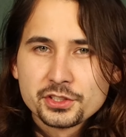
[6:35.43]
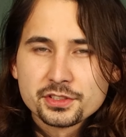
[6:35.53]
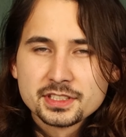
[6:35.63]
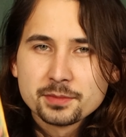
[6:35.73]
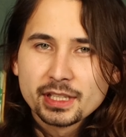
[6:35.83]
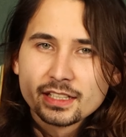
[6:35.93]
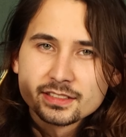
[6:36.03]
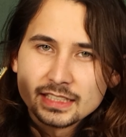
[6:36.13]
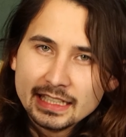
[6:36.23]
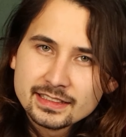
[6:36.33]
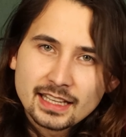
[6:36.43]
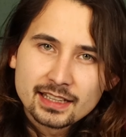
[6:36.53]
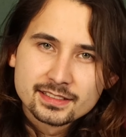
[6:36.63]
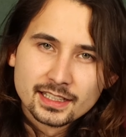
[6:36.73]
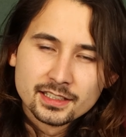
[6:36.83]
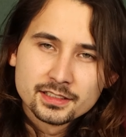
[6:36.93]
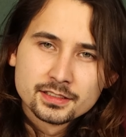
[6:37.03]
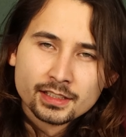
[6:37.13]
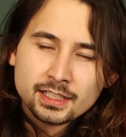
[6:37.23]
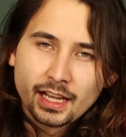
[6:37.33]
interesting because in that
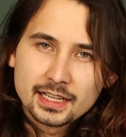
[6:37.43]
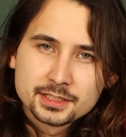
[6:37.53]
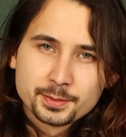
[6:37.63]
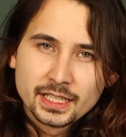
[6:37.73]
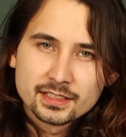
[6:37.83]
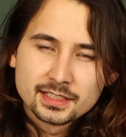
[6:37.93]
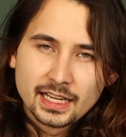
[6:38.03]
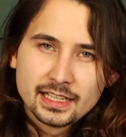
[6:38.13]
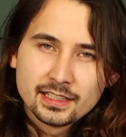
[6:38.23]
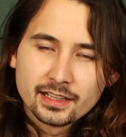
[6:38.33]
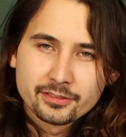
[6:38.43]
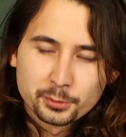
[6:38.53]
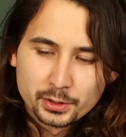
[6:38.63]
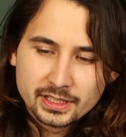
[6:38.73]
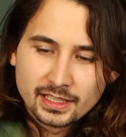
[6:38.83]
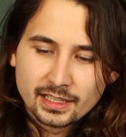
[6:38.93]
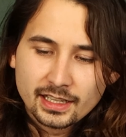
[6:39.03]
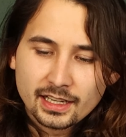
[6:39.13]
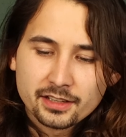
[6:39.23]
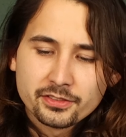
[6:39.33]
Dell XPS 8940 that I
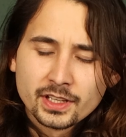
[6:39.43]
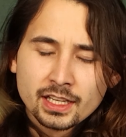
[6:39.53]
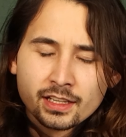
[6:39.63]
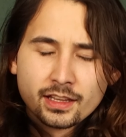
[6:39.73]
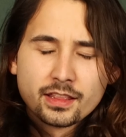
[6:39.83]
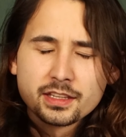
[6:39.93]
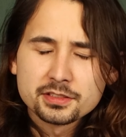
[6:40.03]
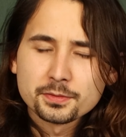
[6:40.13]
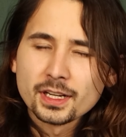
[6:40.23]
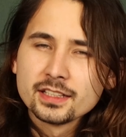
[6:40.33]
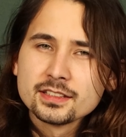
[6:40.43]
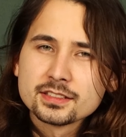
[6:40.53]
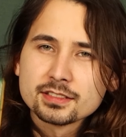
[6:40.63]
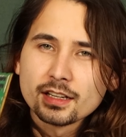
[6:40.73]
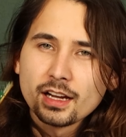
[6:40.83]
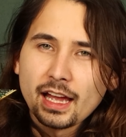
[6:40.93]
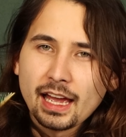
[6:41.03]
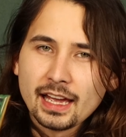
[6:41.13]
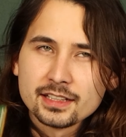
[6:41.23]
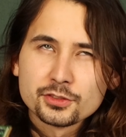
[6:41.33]
have, this runs
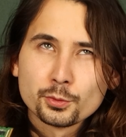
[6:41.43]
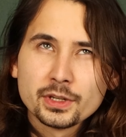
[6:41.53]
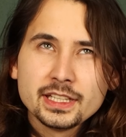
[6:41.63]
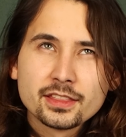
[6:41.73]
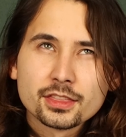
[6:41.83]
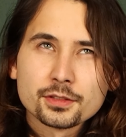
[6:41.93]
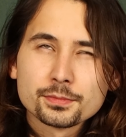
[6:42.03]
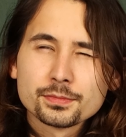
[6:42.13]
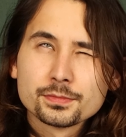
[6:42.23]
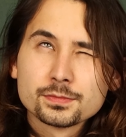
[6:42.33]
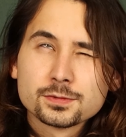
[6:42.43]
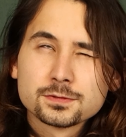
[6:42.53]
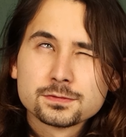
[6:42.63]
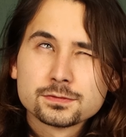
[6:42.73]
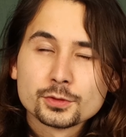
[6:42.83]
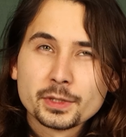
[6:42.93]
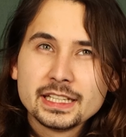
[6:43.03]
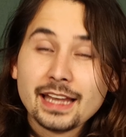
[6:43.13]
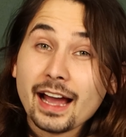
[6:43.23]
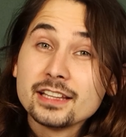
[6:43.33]
at
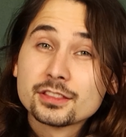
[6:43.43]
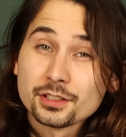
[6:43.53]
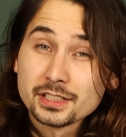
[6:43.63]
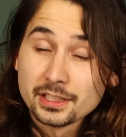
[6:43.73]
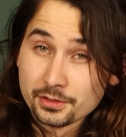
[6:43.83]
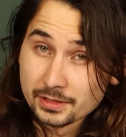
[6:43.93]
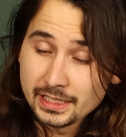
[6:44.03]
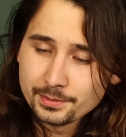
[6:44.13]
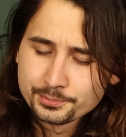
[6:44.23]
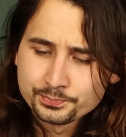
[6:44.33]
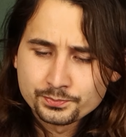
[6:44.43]
2933,